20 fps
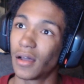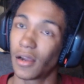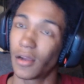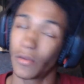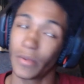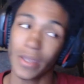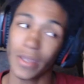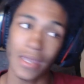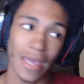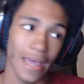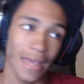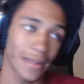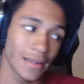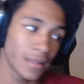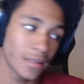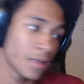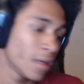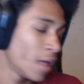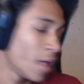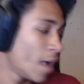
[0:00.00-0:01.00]
weekend,
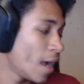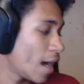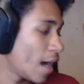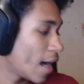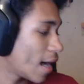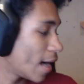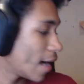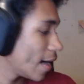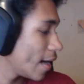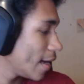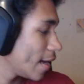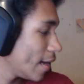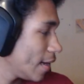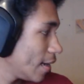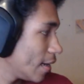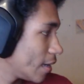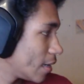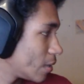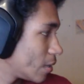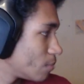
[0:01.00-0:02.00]
I